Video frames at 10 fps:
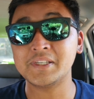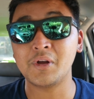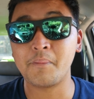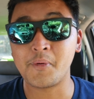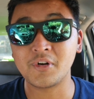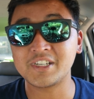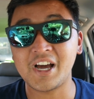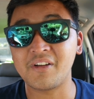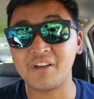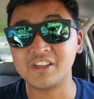be so burnt
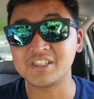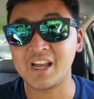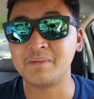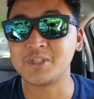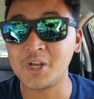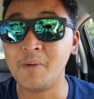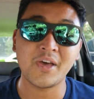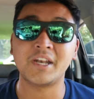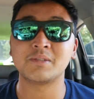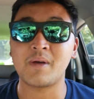out all the time so
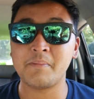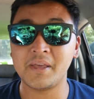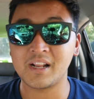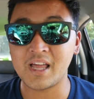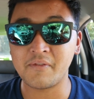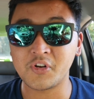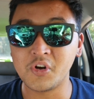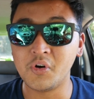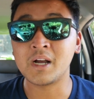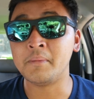that is my big life
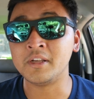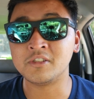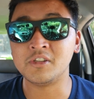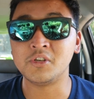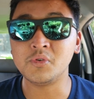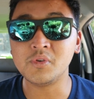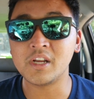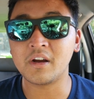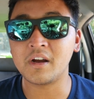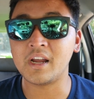goal coming into the new
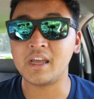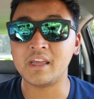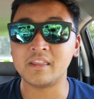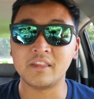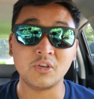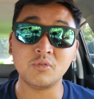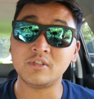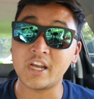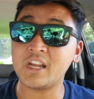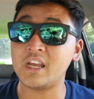year and the new
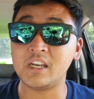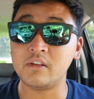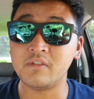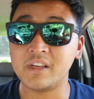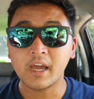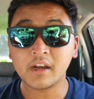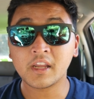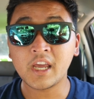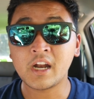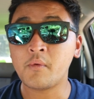decade even and
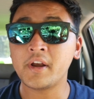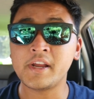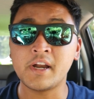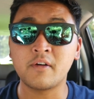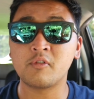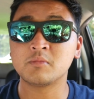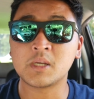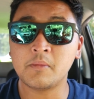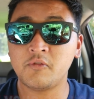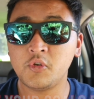again i want to hear from
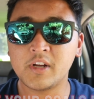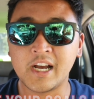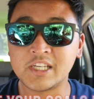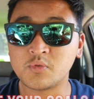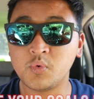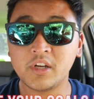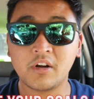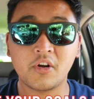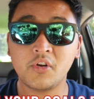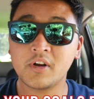some of you guys what
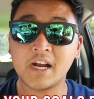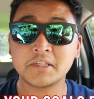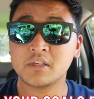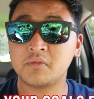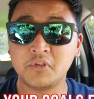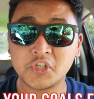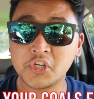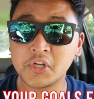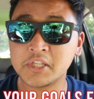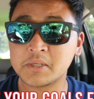are your guys'
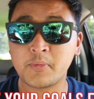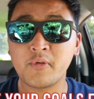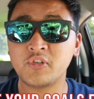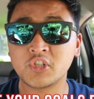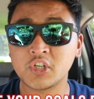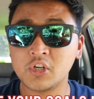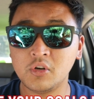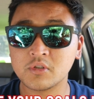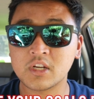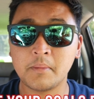fishing and in spearfishing
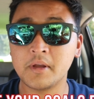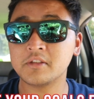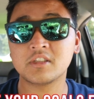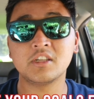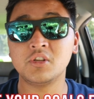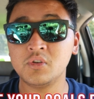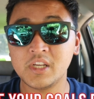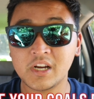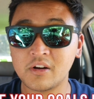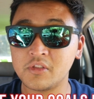goals coming into the new
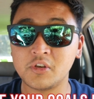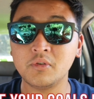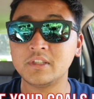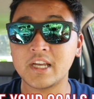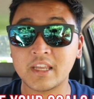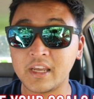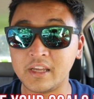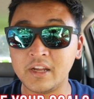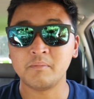year, the new decade.